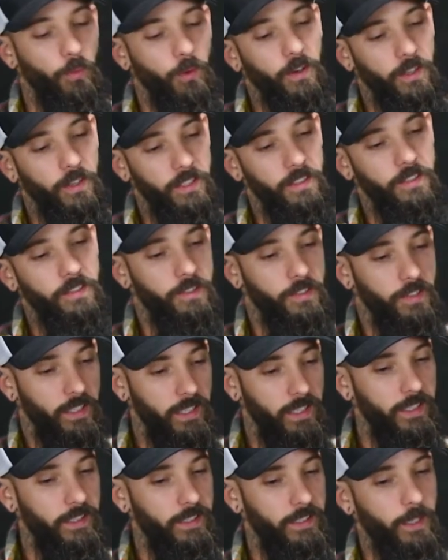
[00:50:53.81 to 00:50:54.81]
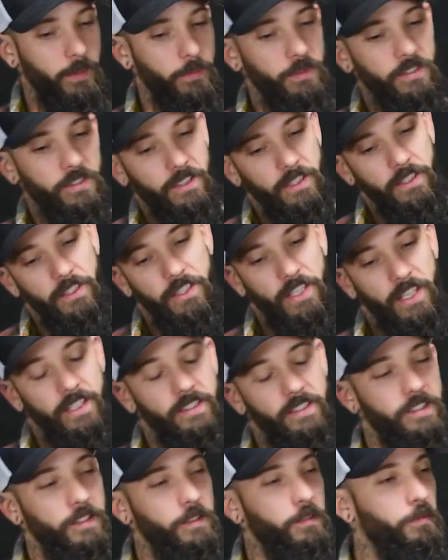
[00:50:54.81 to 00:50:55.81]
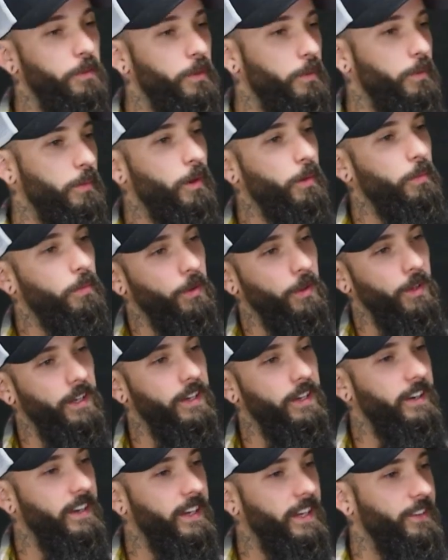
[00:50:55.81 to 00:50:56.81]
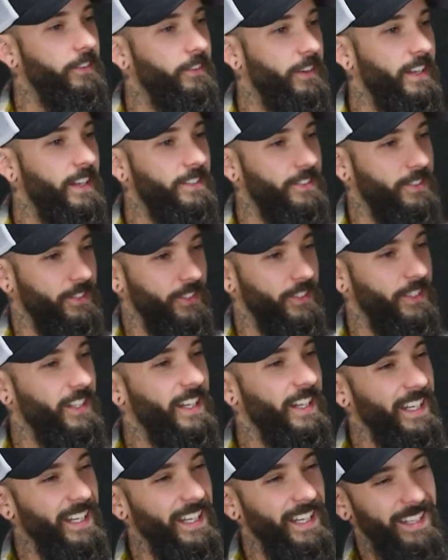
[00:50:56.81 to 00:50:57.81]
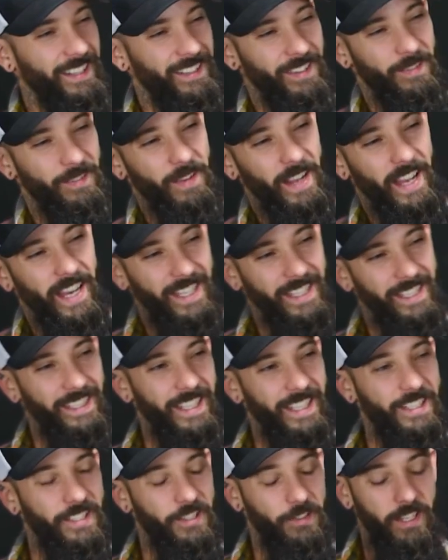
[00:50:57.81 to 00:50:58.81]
Well, he's WCJC football player and wrestler from back in the day,